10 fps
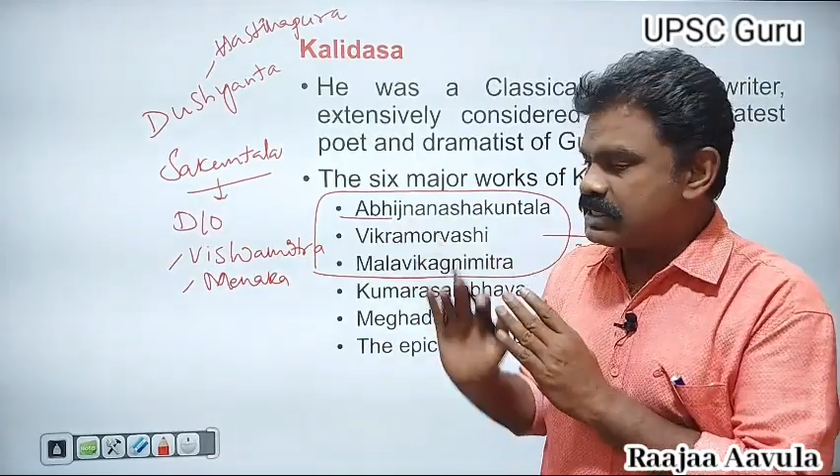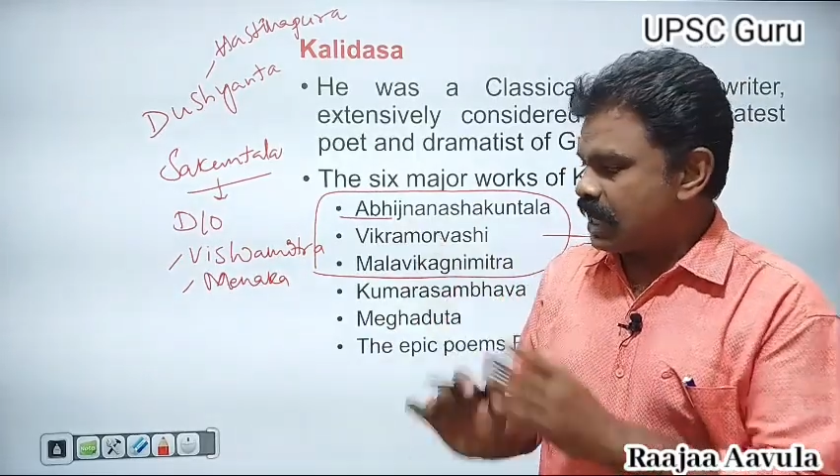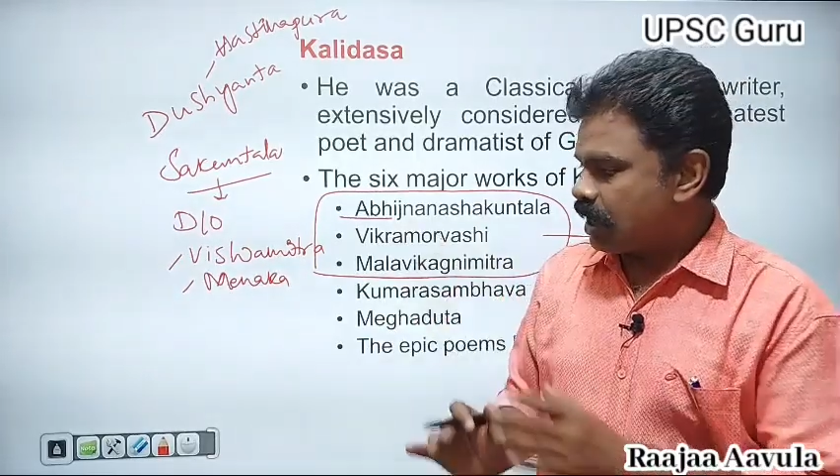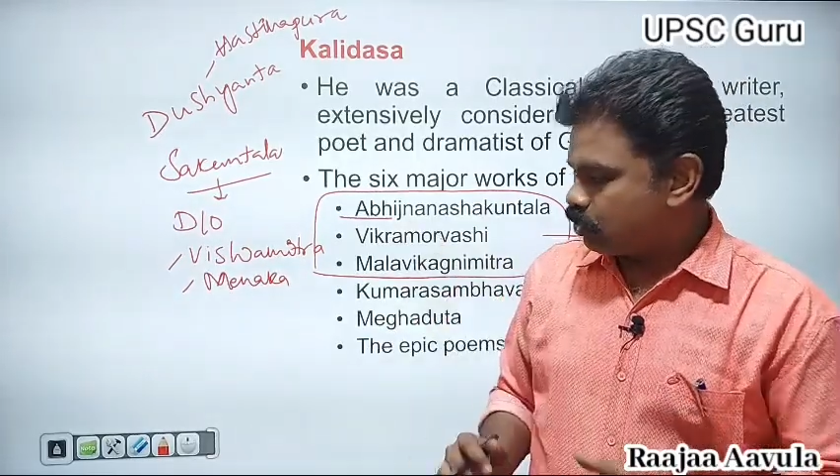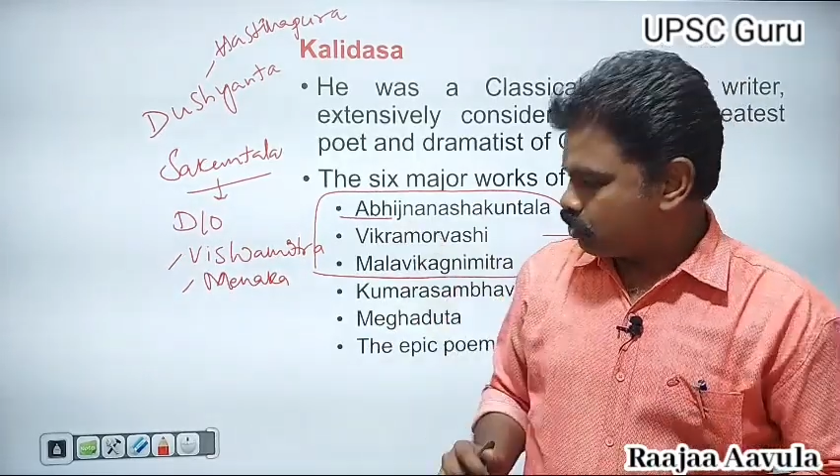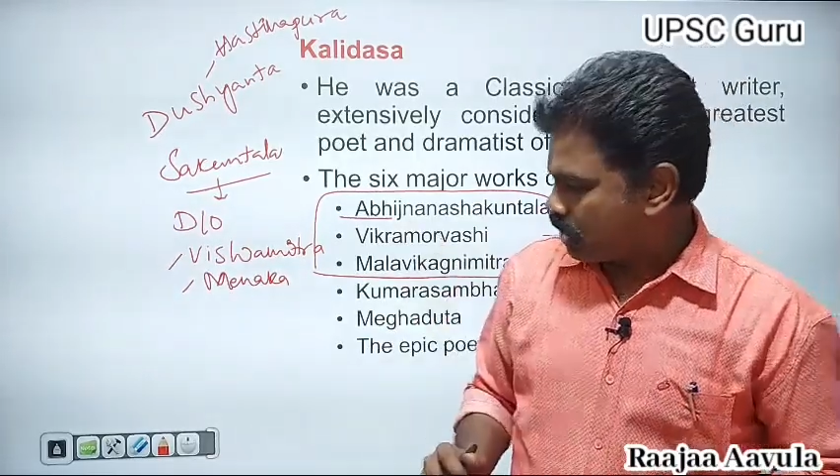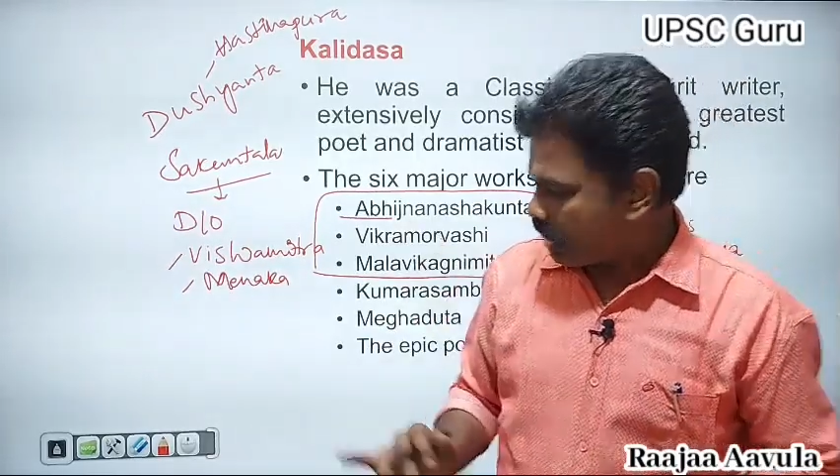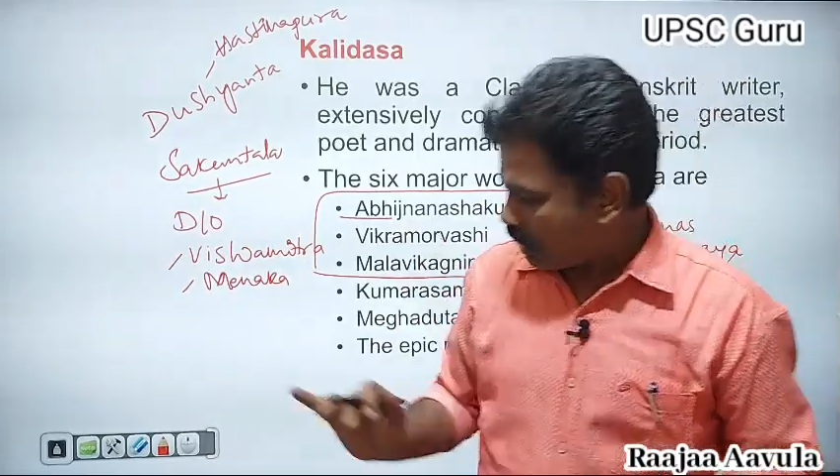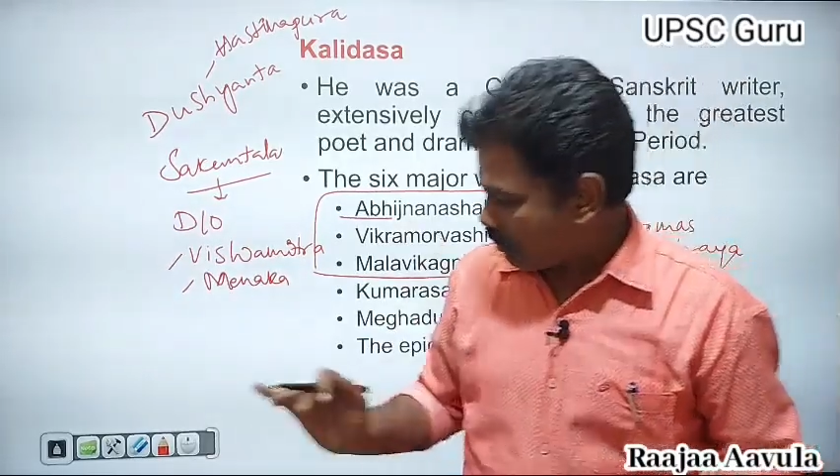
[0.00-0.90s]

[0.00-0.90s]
Sakuntala.